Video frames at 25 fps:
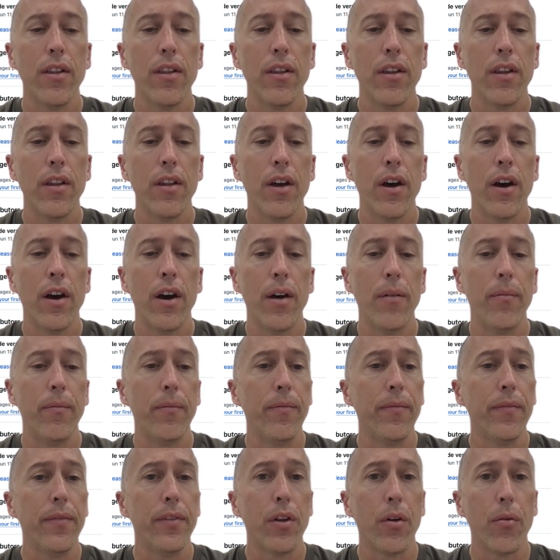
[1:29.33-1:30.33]

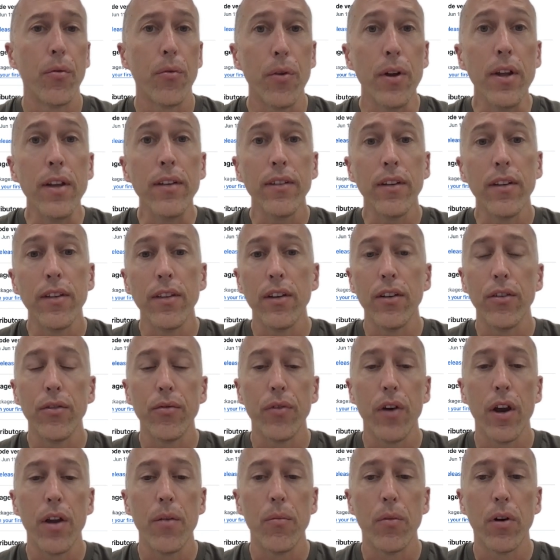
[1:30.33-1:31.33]
the reason this
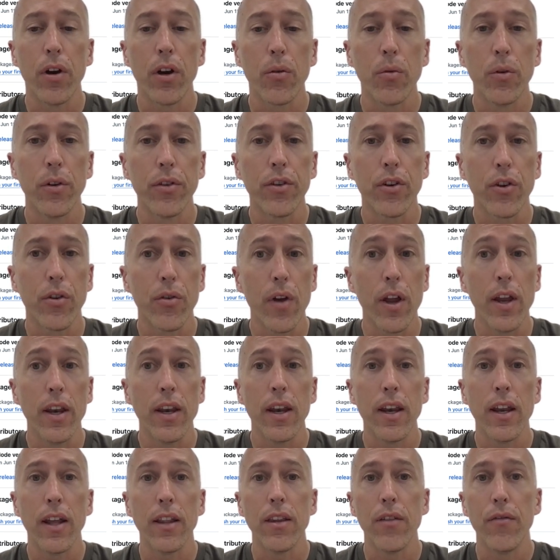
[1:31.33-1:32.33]
framework was
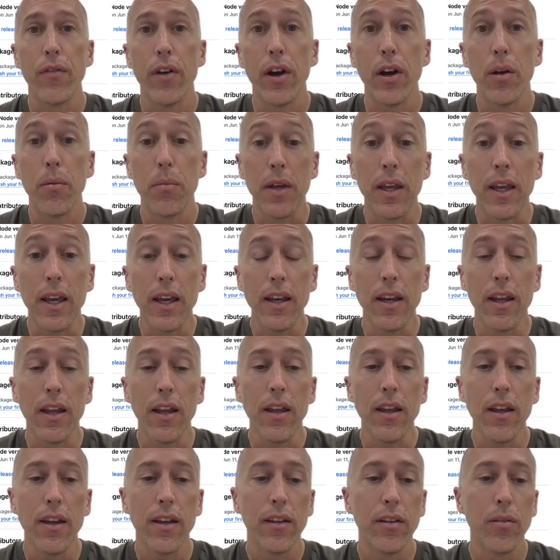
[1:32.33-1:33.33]
created at the very
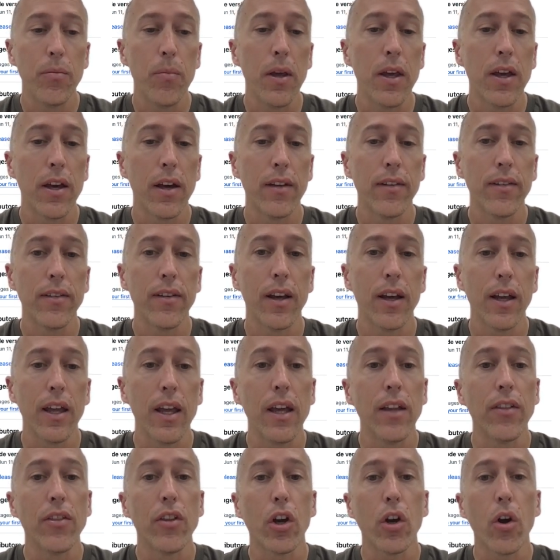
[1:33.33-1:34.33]
beginning is because,
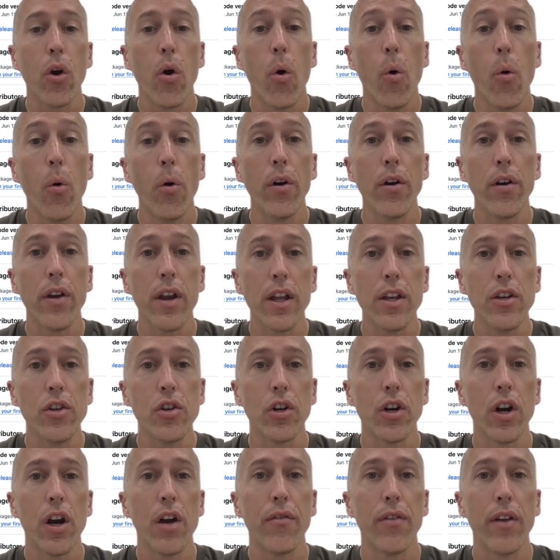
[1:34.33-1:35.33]
again, the core
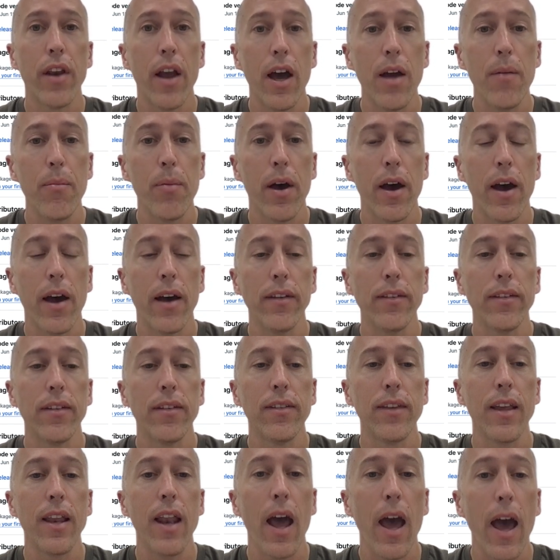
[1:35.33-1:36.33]
nature of an iPaaS
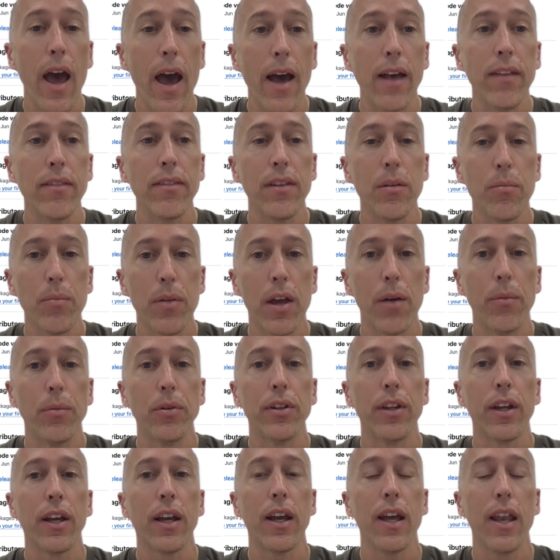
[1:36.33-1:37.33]
is it has to be able
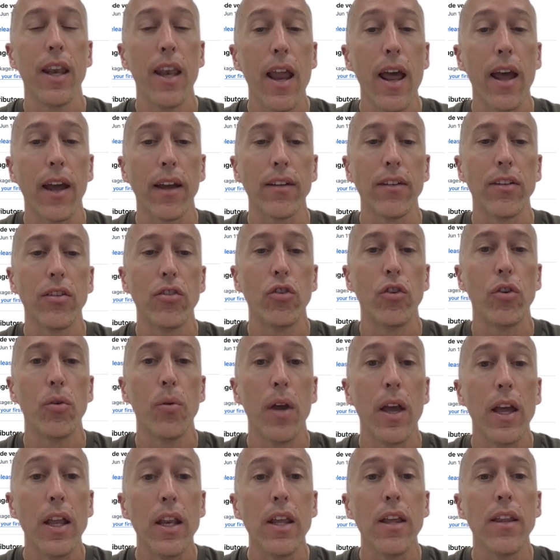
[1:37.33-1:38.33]
to connect to
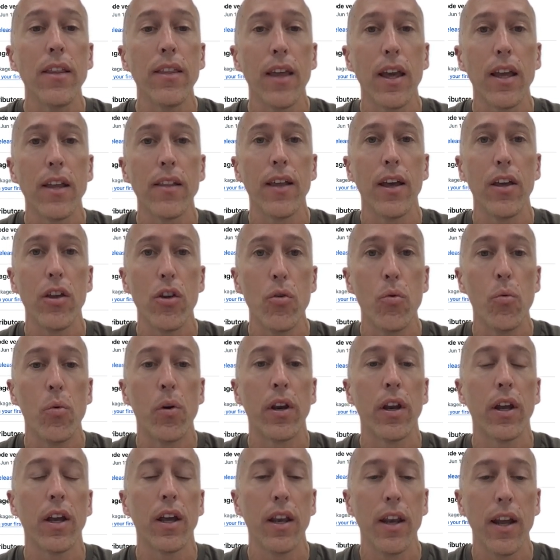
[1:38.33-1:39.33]
anything that you
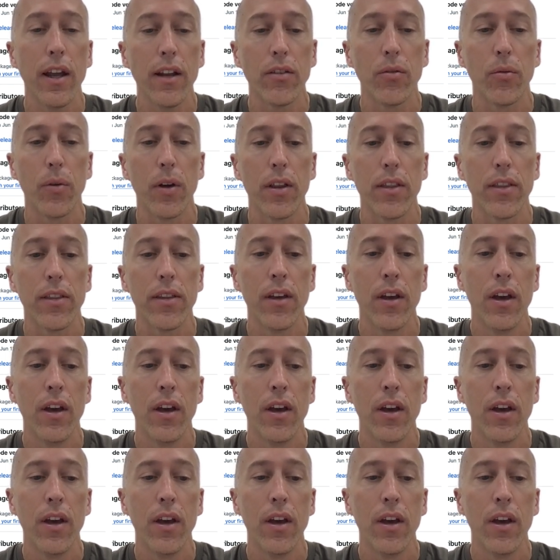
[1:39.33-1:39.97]
want to connect with.